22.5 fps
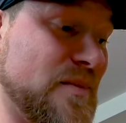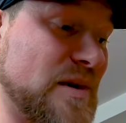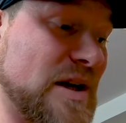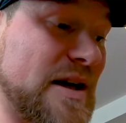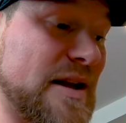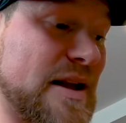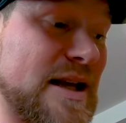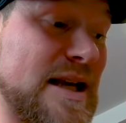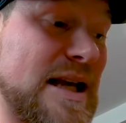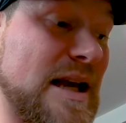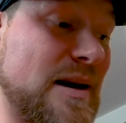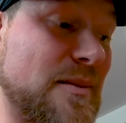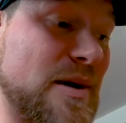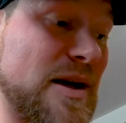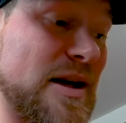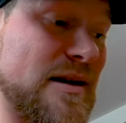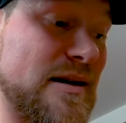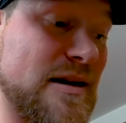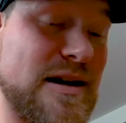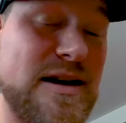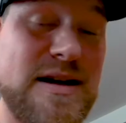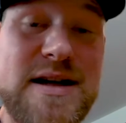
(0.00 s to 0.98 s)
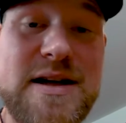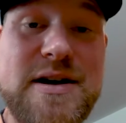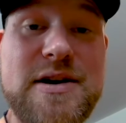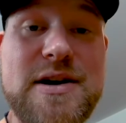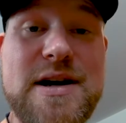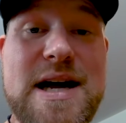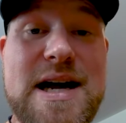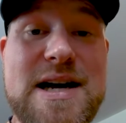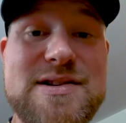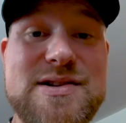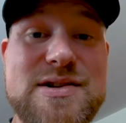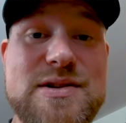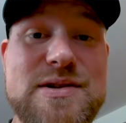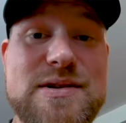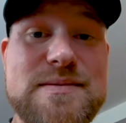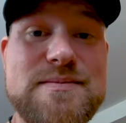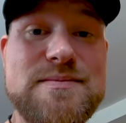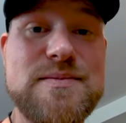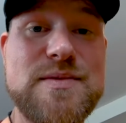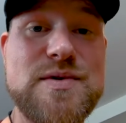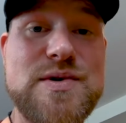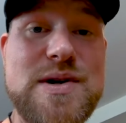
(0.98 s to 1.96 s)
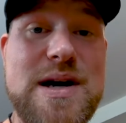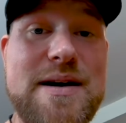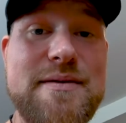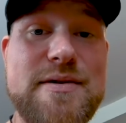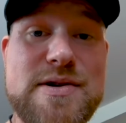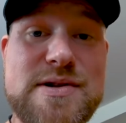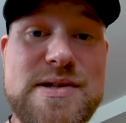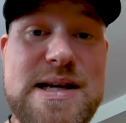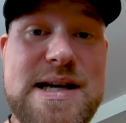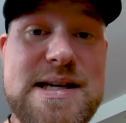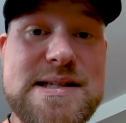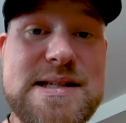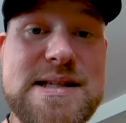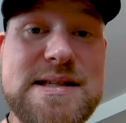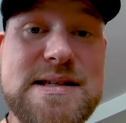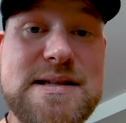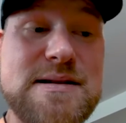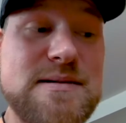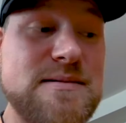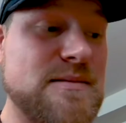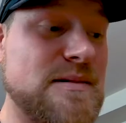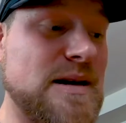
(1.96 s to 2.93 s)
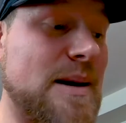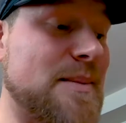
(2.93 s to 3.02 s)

and they gave me an international driver's license.